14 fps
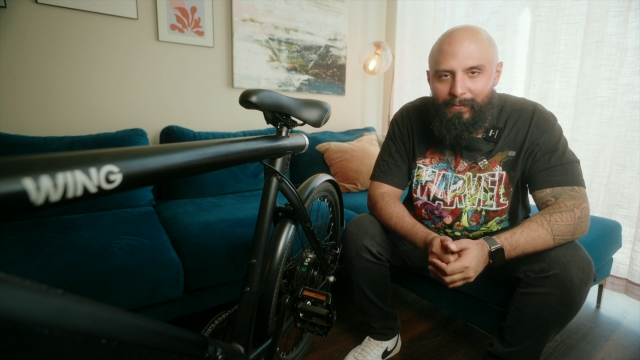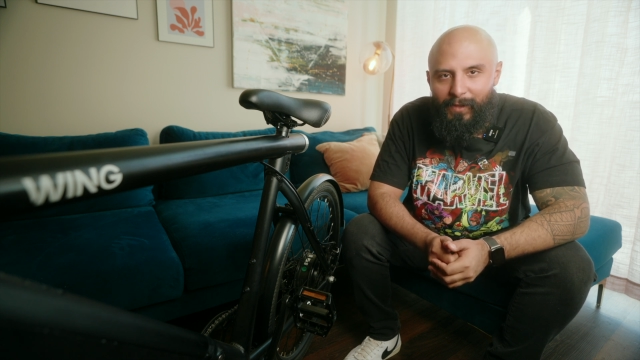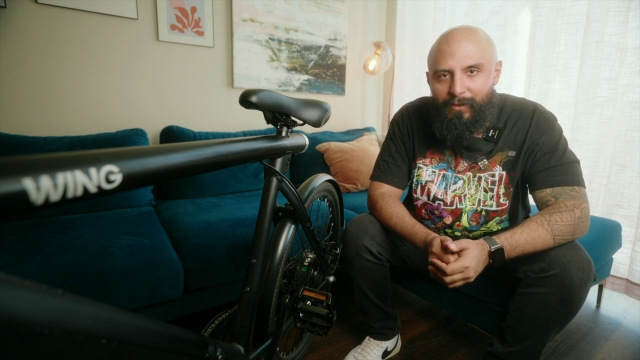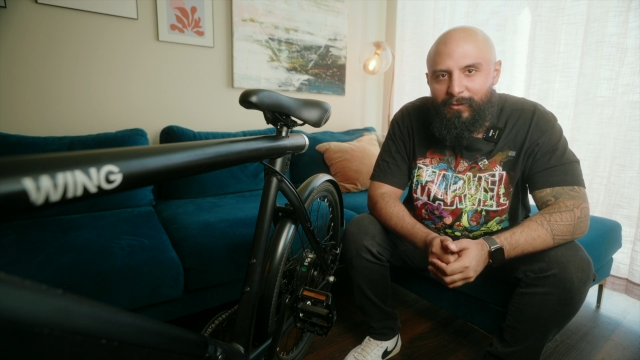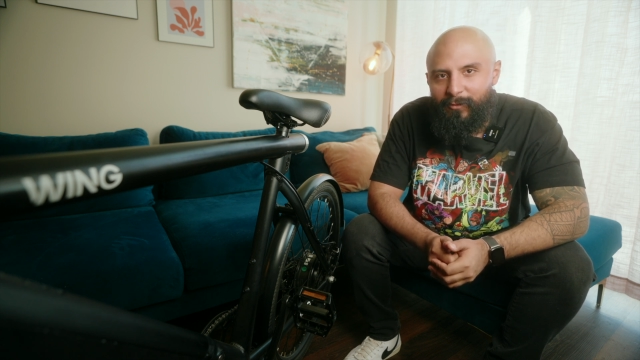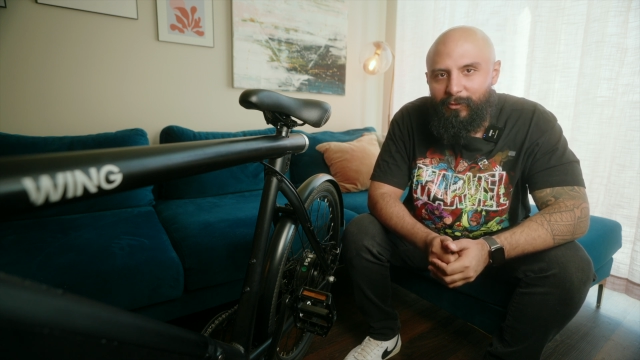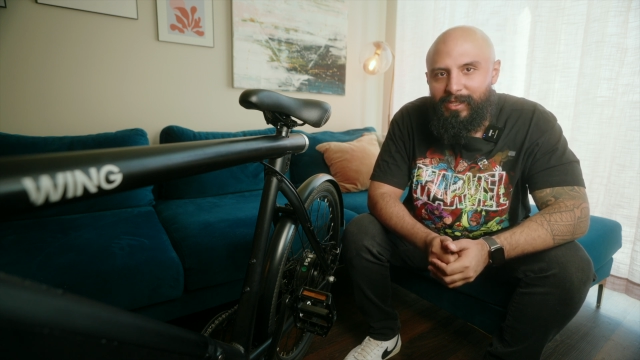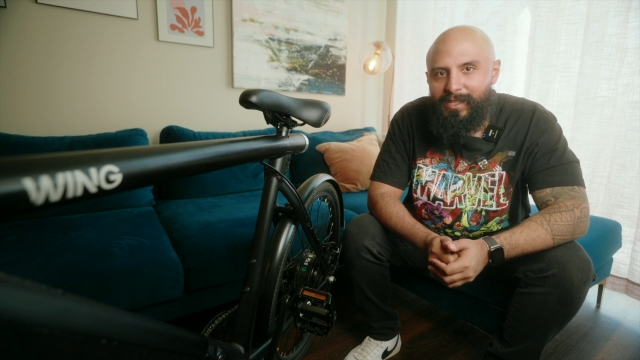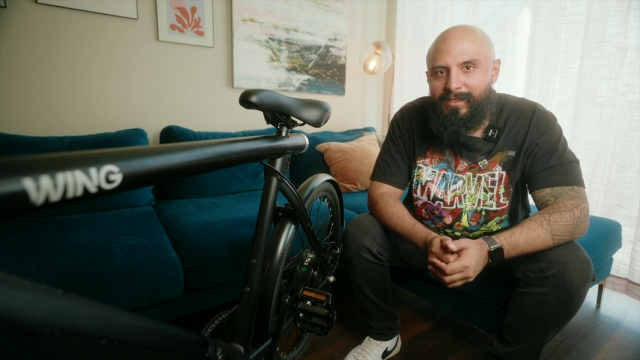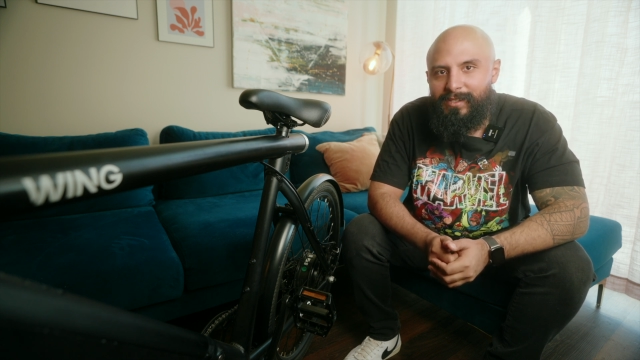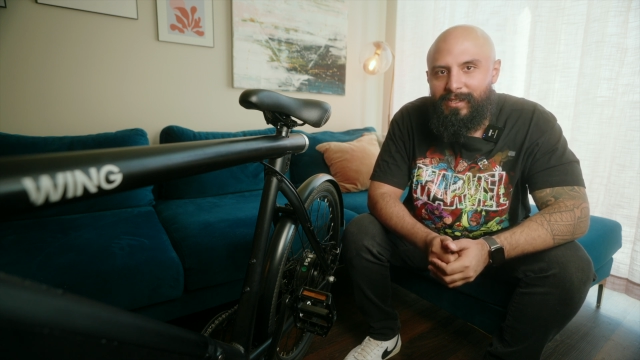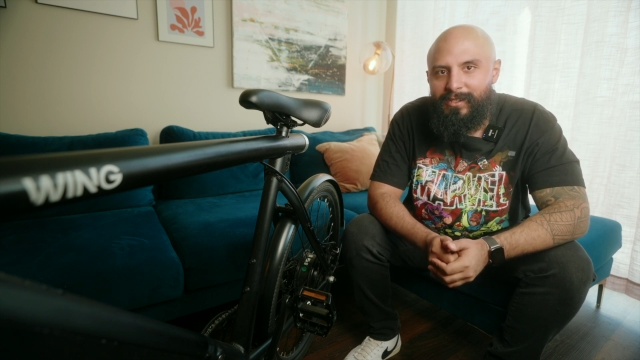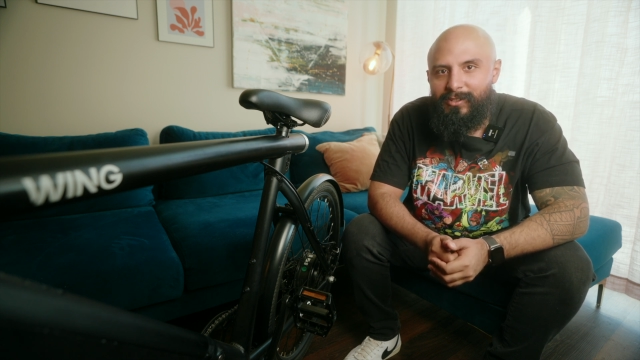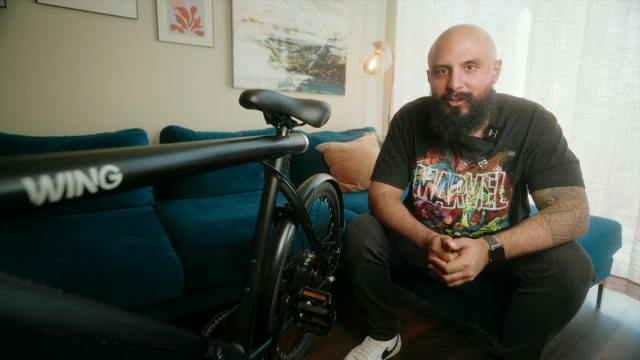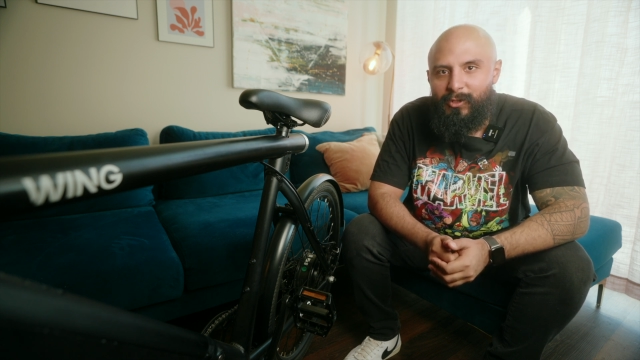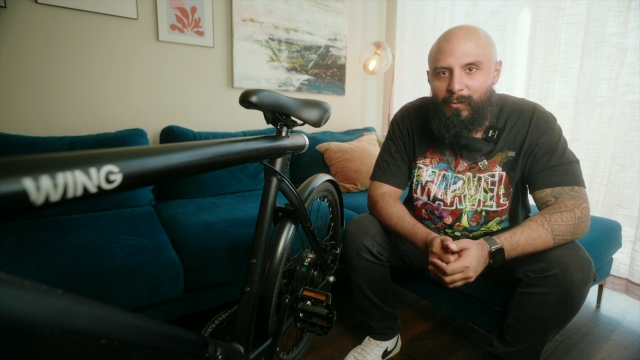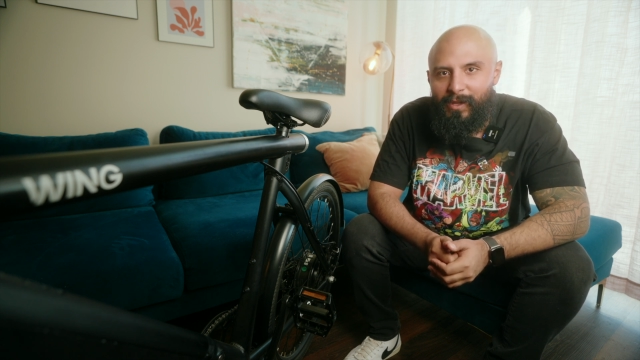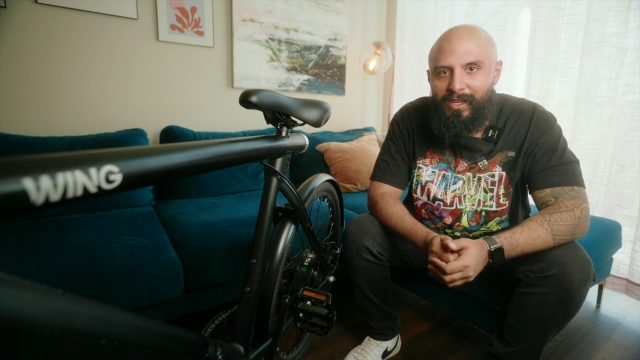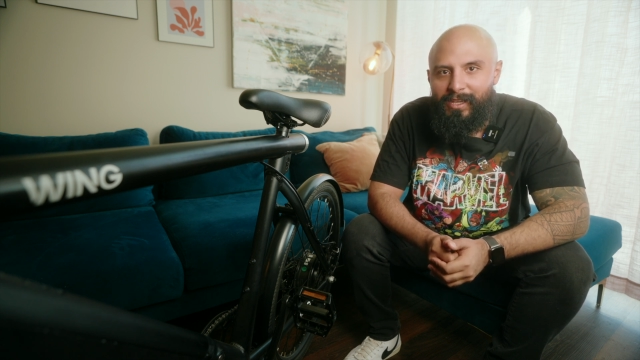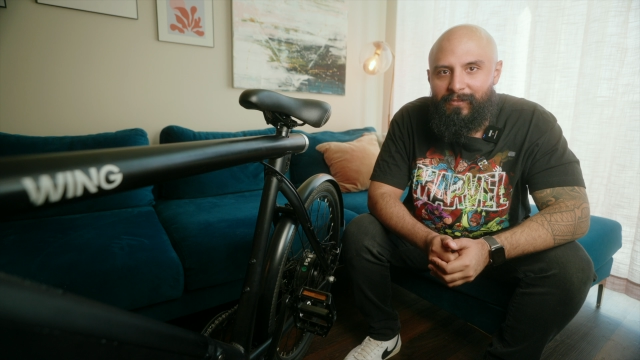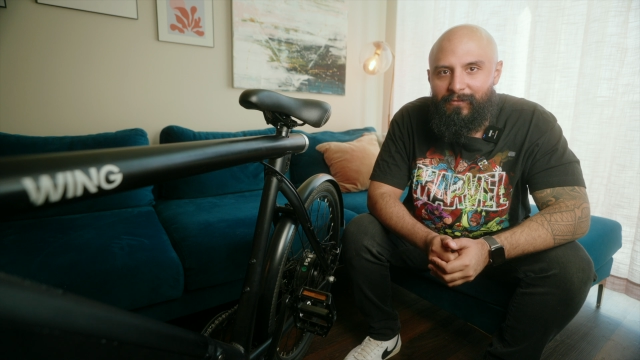haven't really seen too
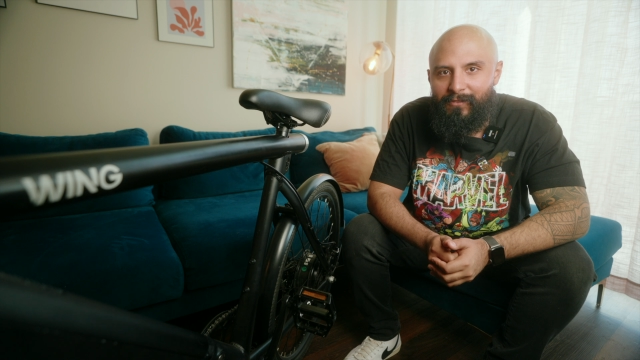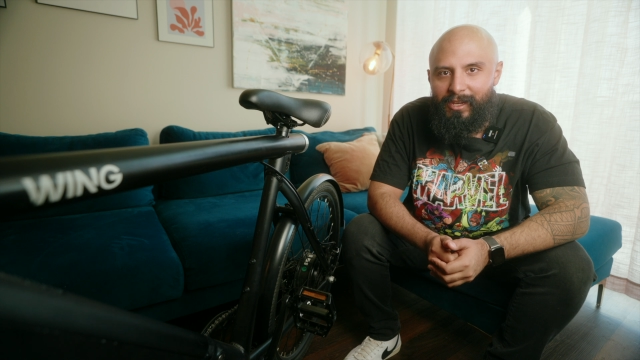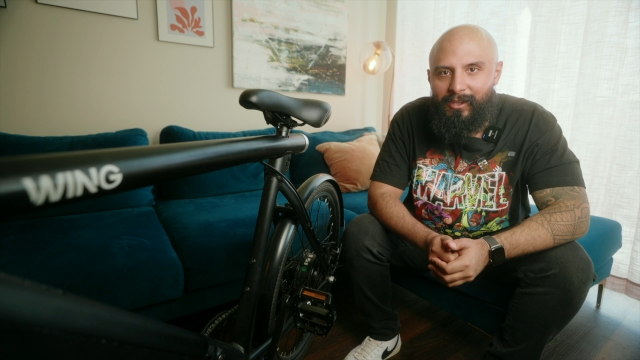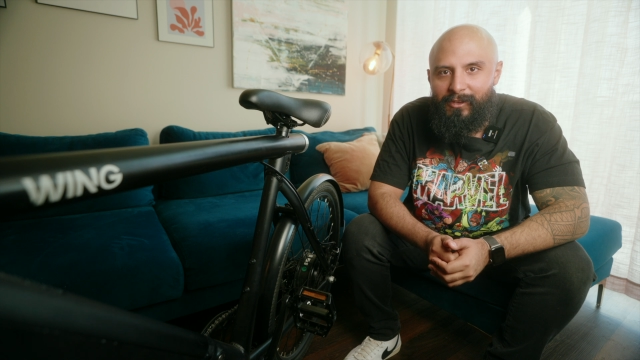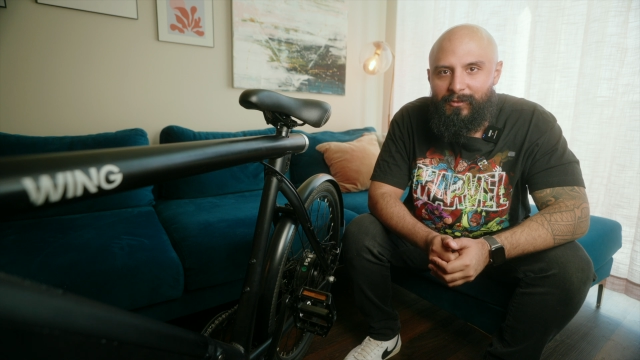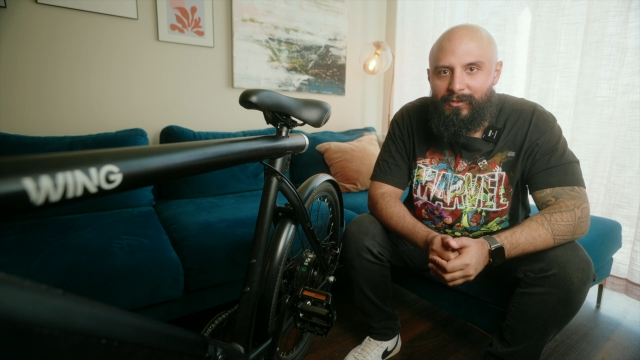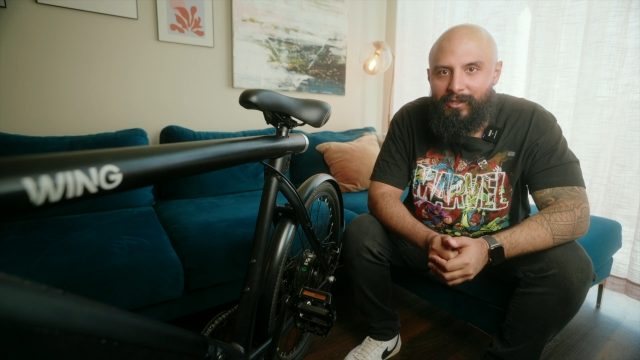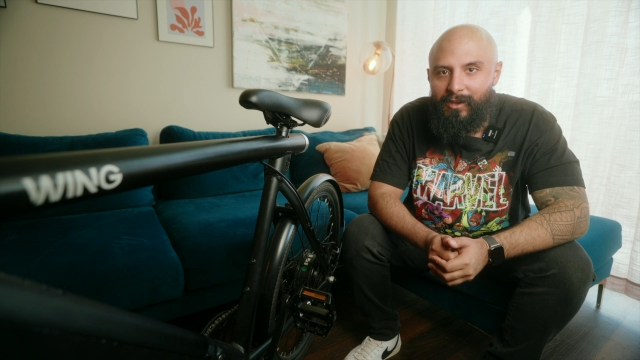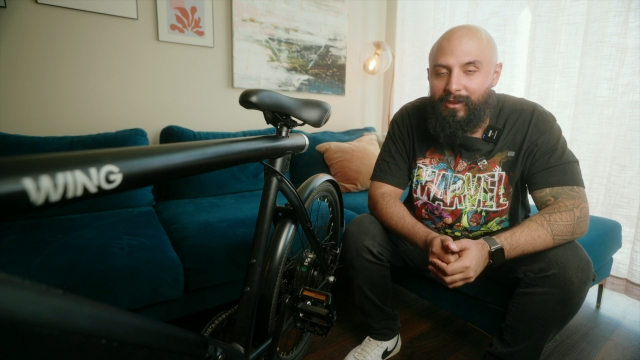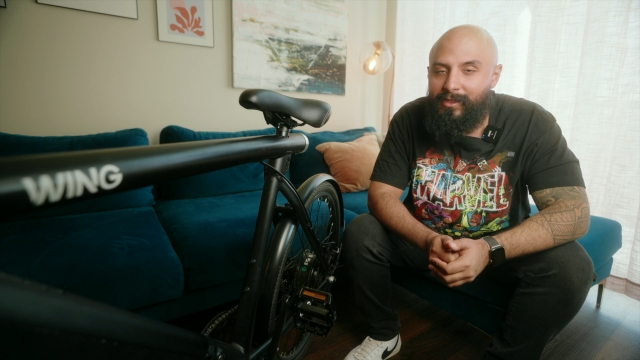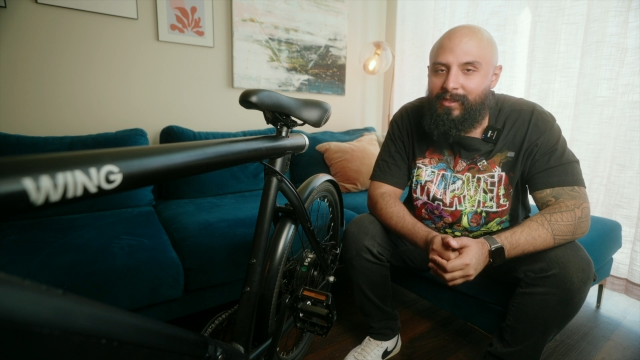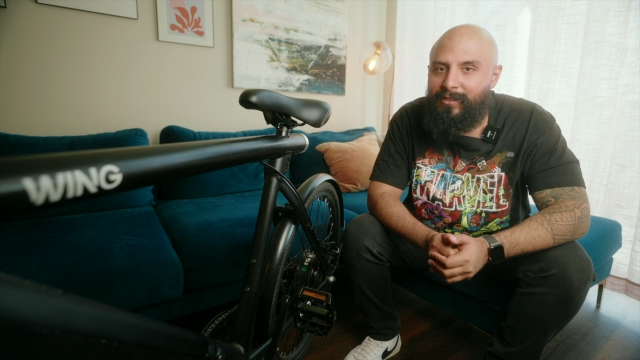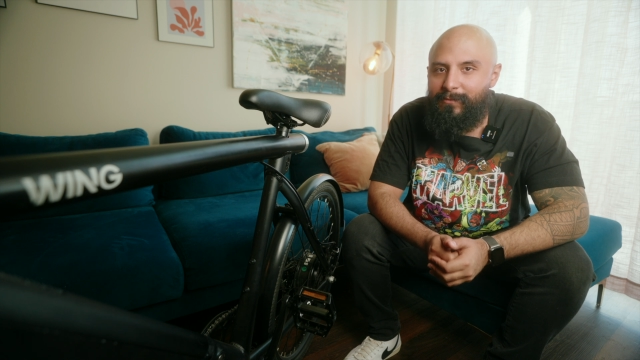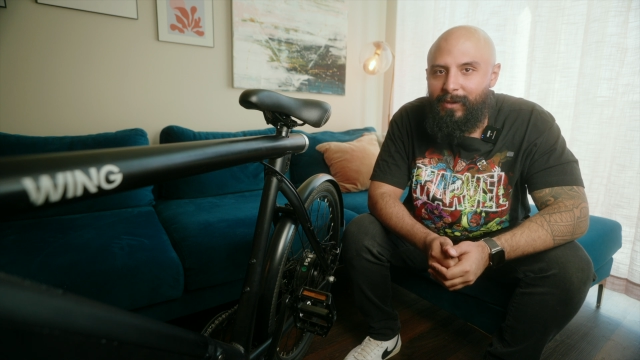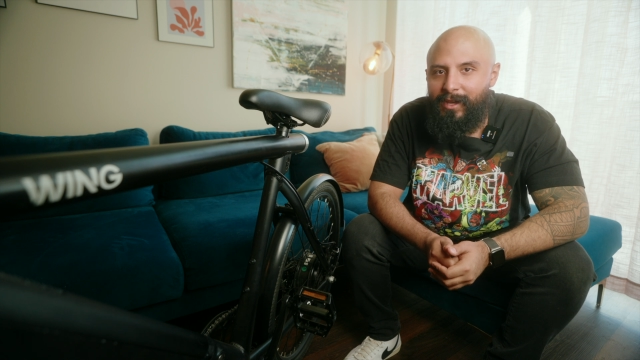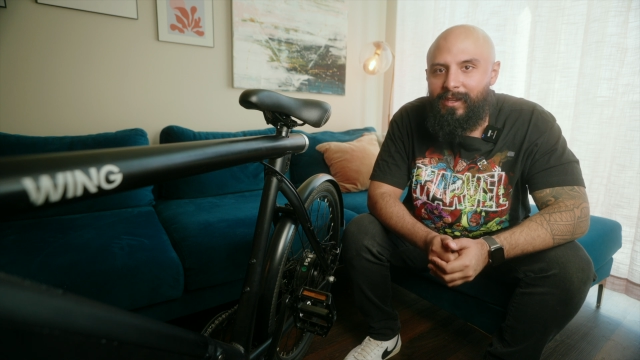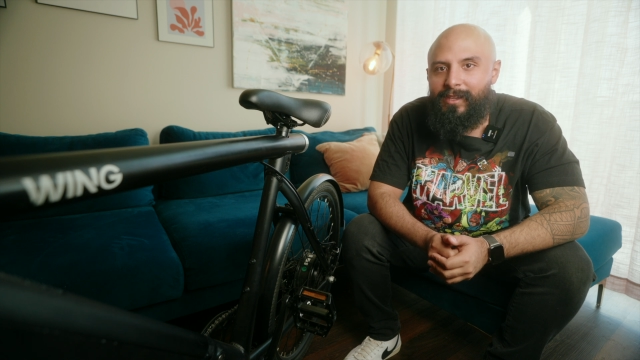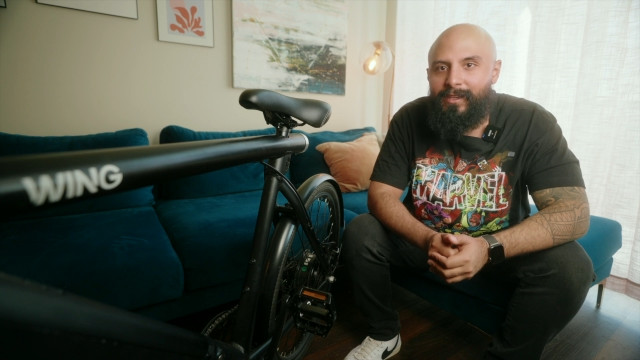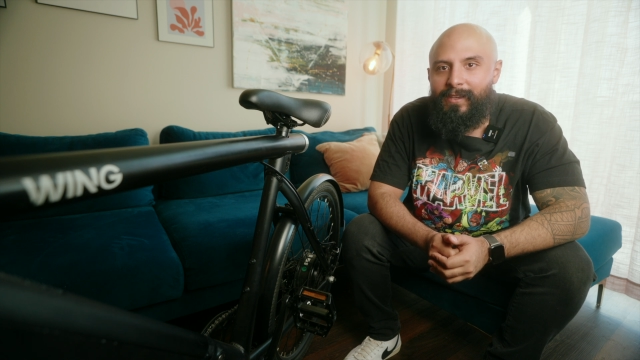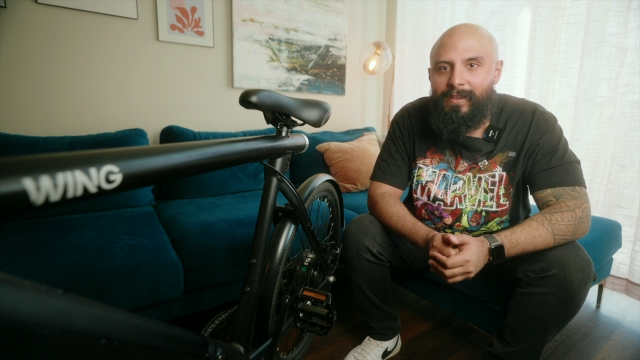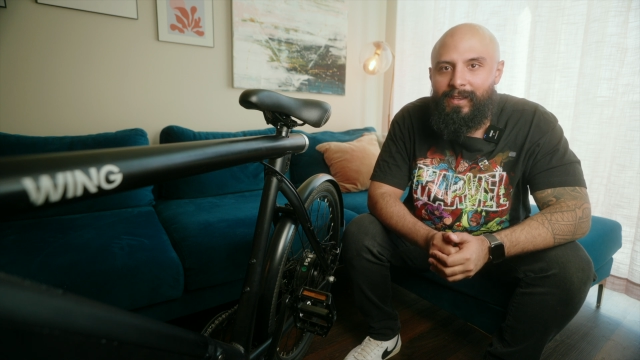many videos on this bike,